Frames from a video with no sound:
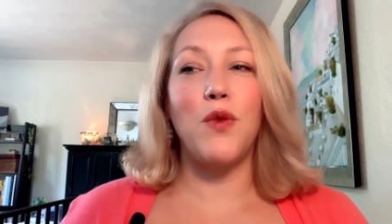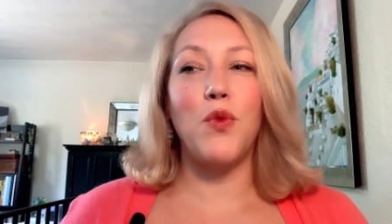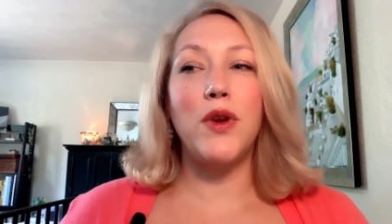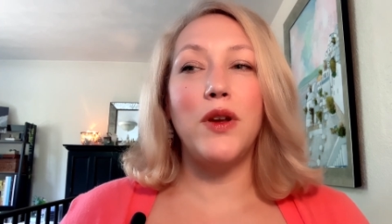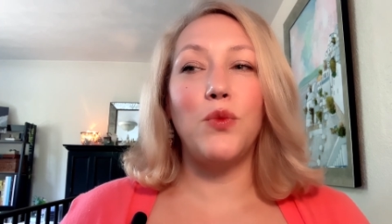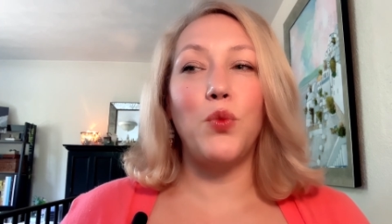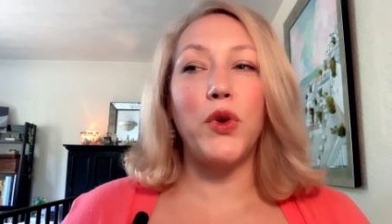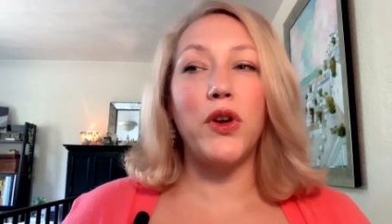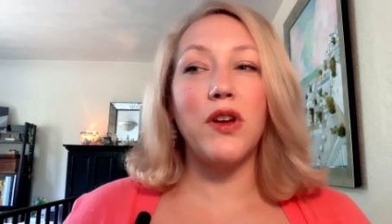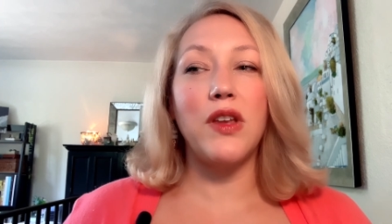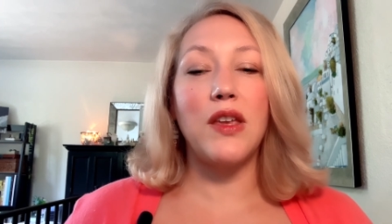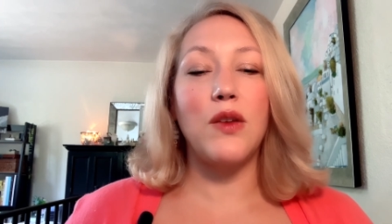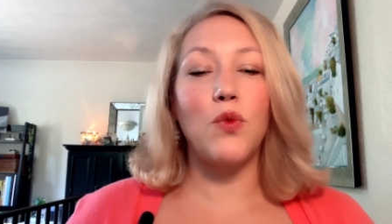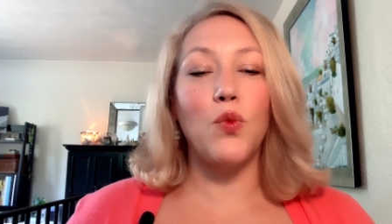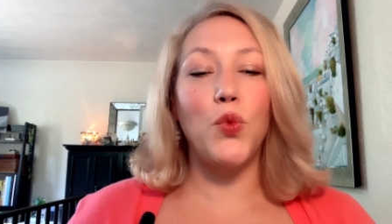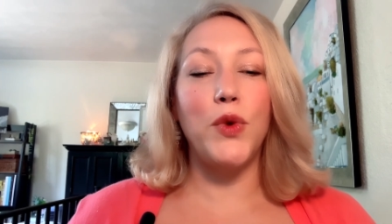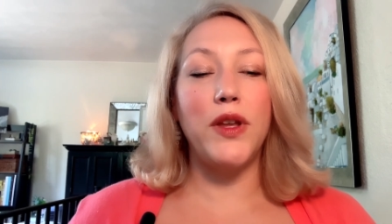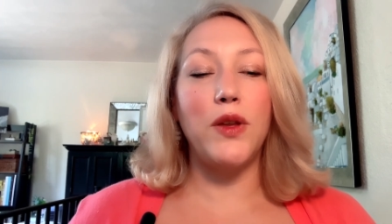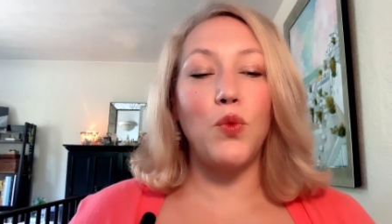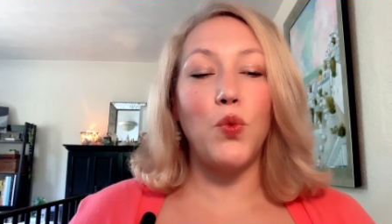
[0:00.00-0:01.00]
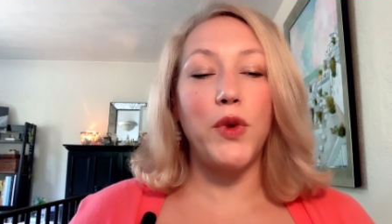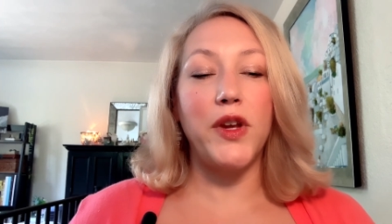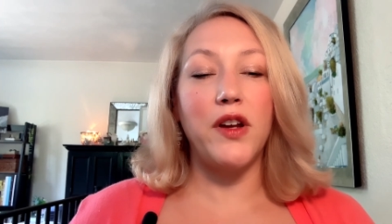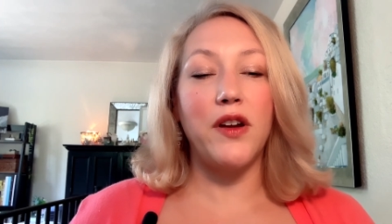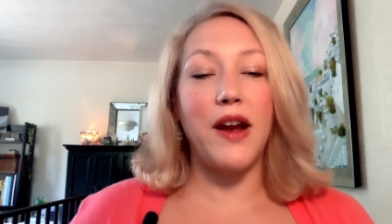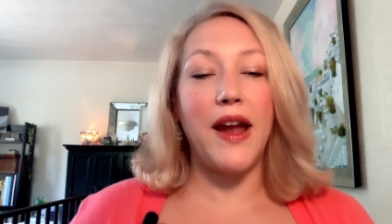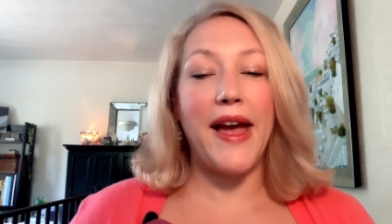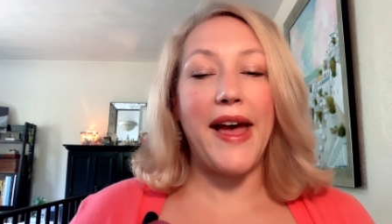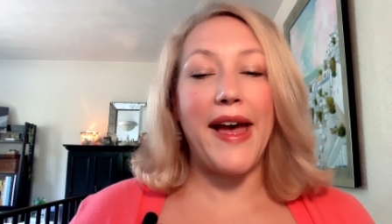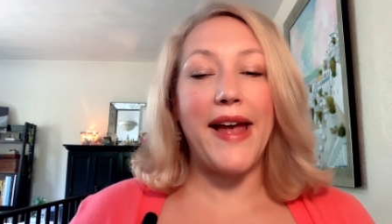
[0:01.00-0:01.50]
When we're when
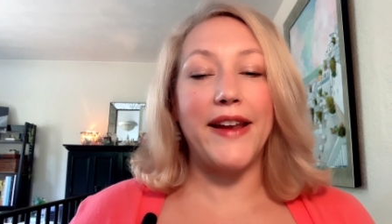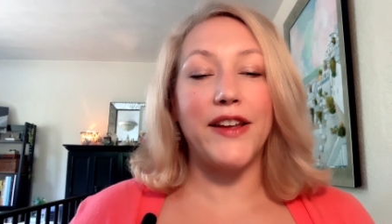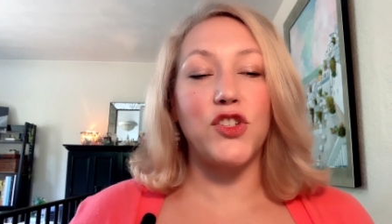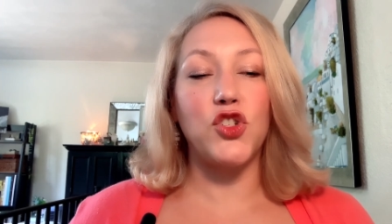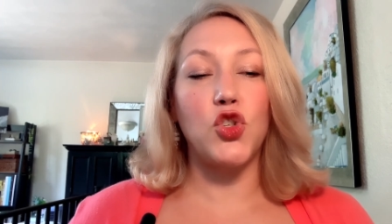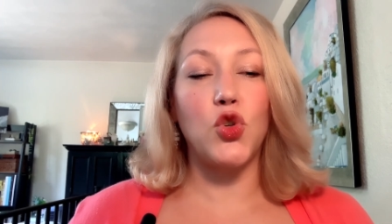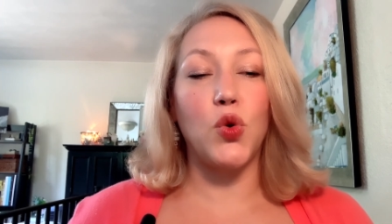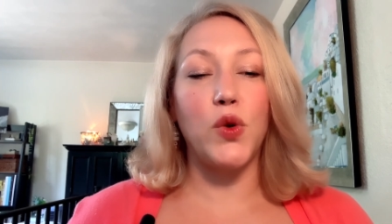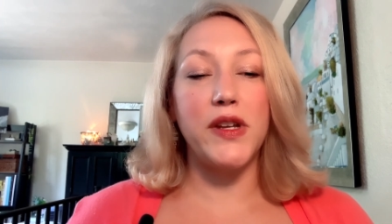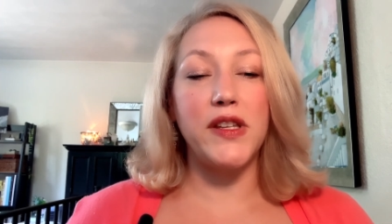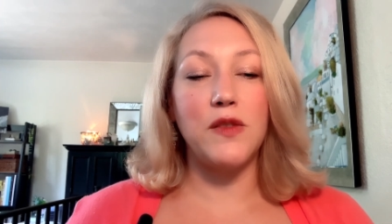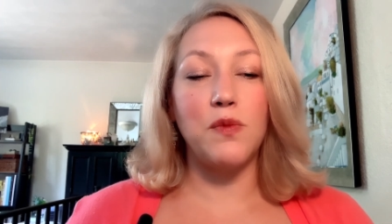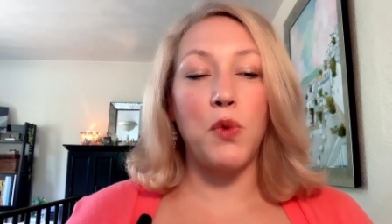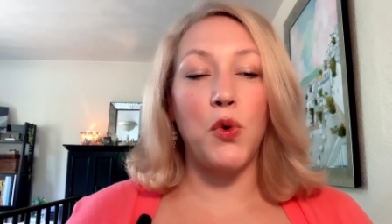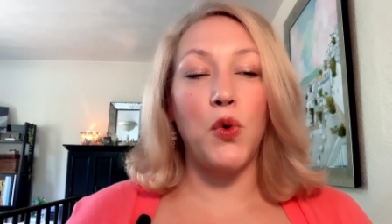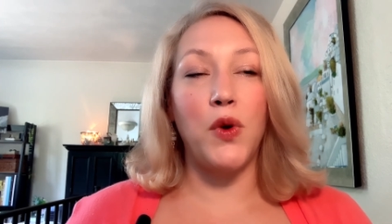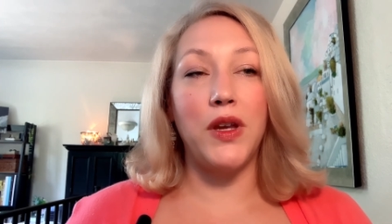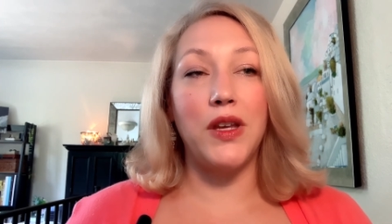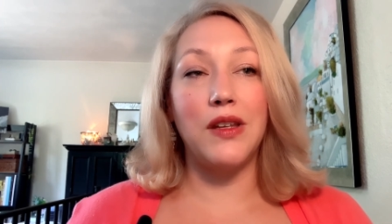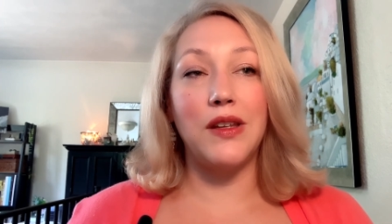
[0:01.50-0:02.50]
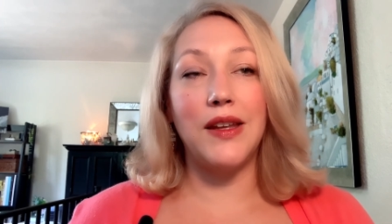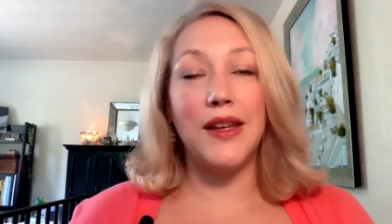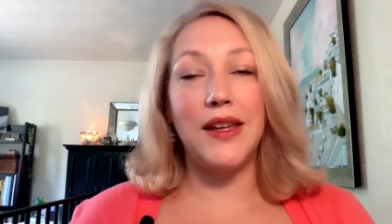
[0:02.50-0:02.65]
we're at a choice point,